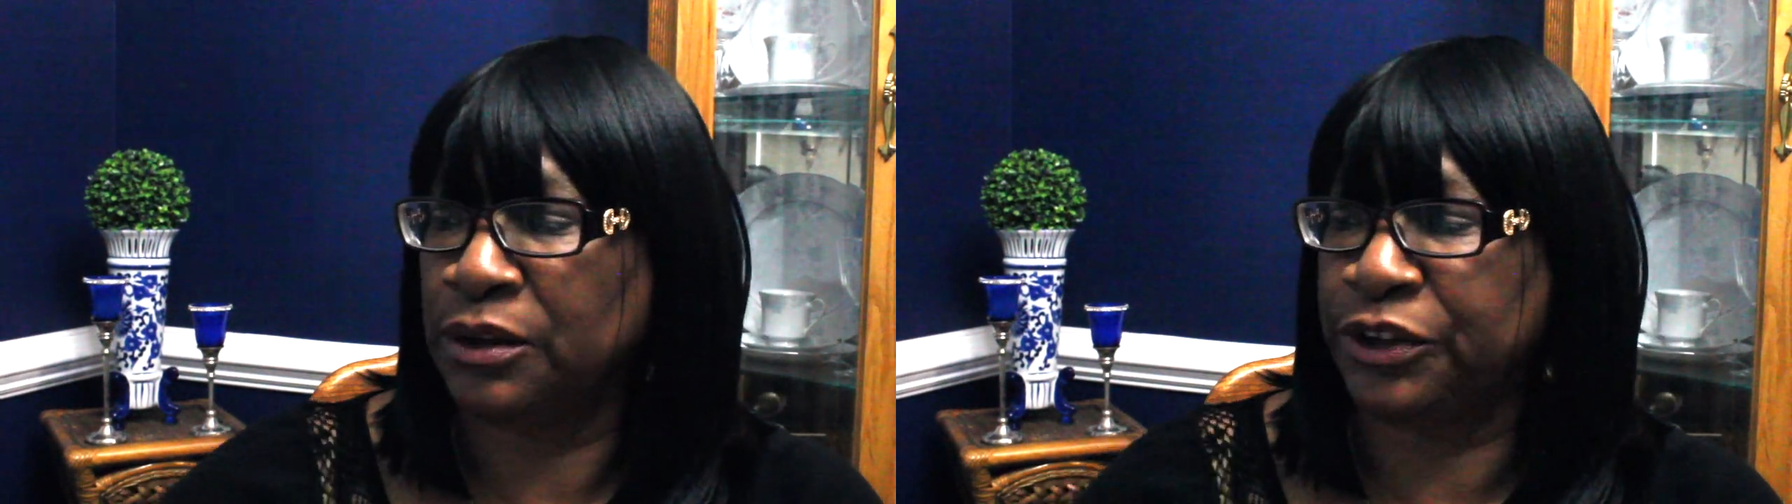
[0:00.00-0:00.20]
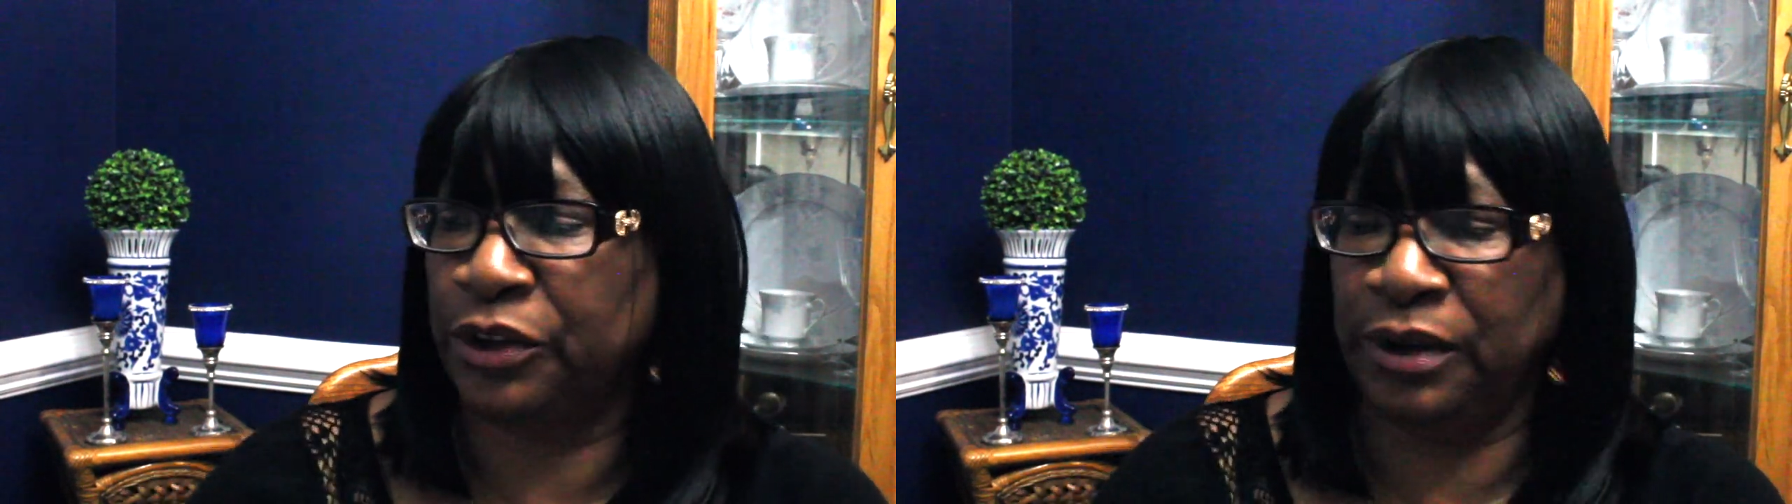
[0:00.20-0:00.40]

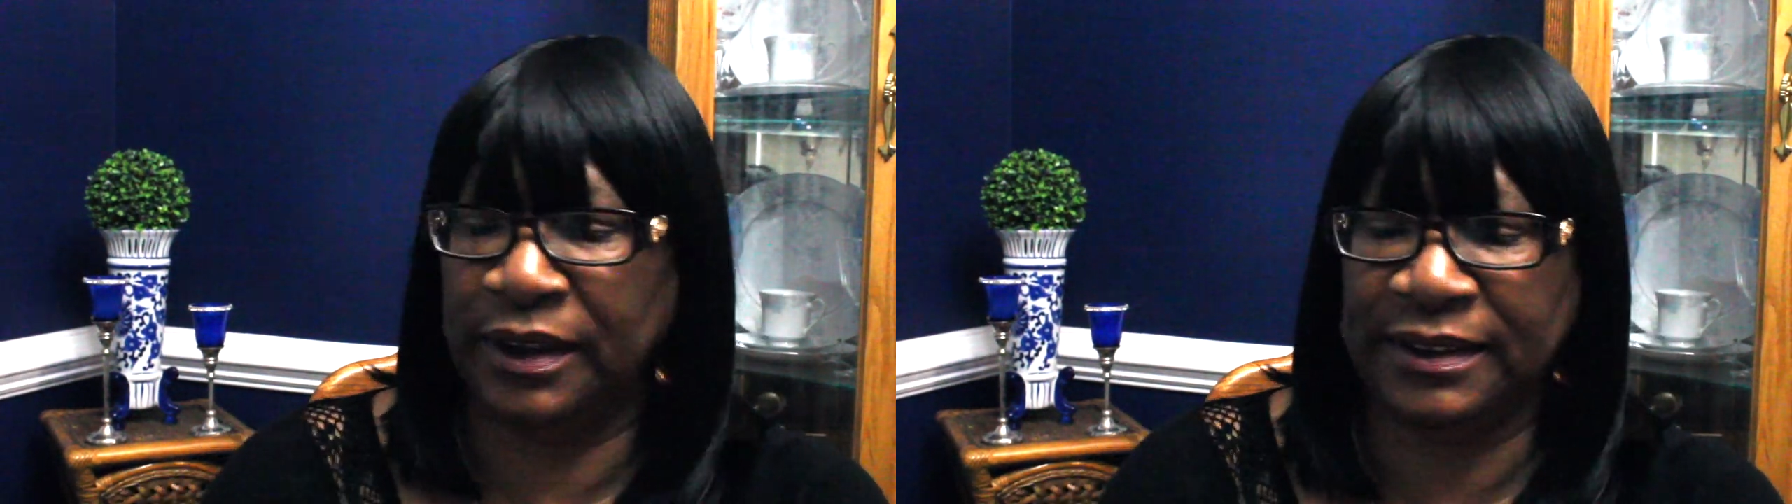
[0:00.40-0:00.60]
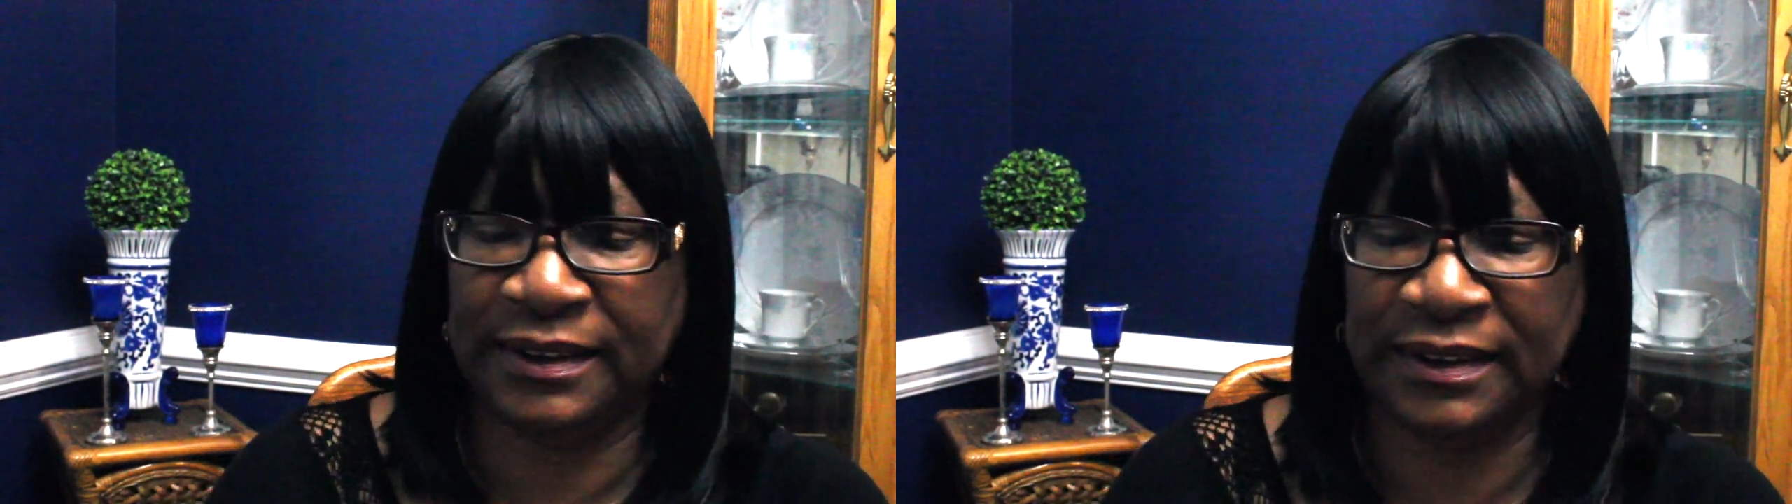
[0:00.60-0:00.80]
show
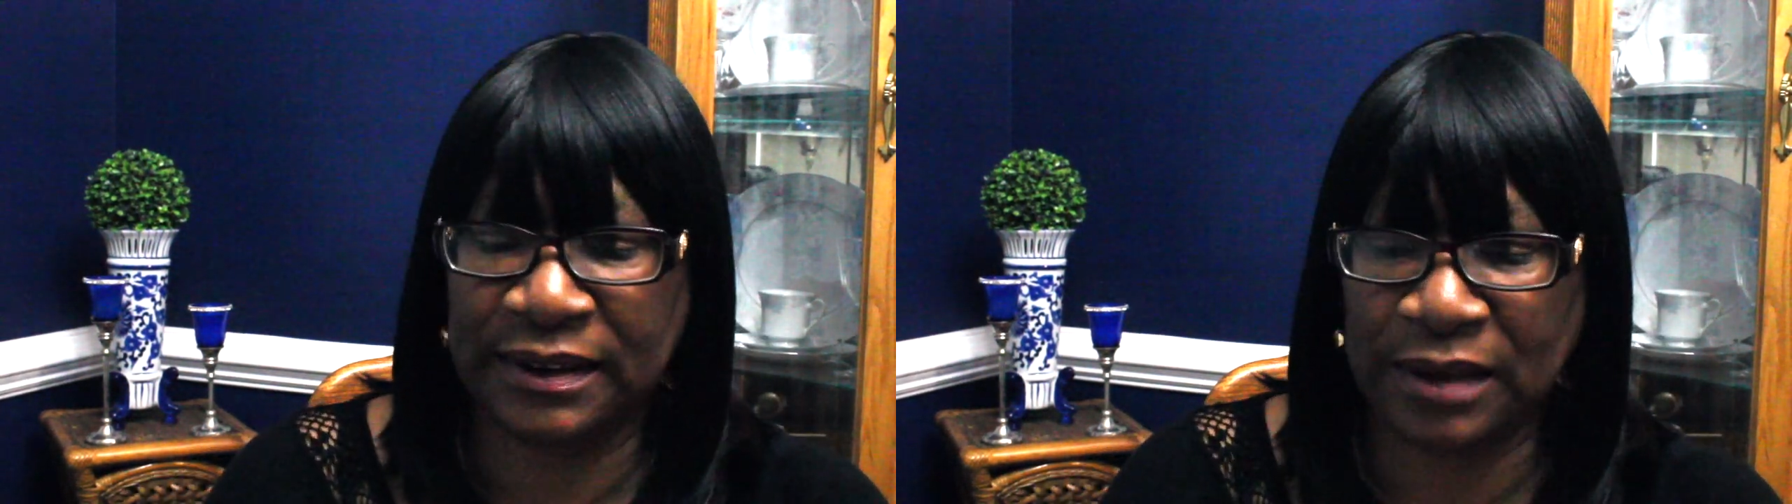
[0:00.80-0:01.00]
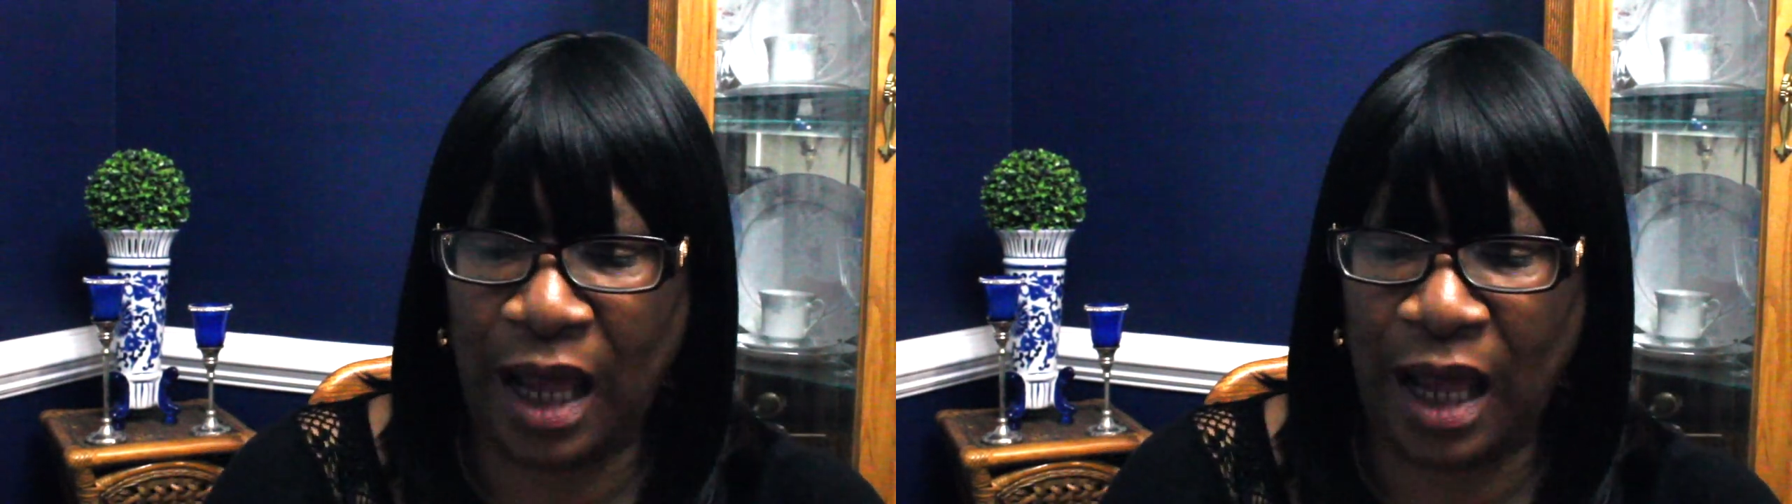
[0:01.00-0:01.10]
you is this.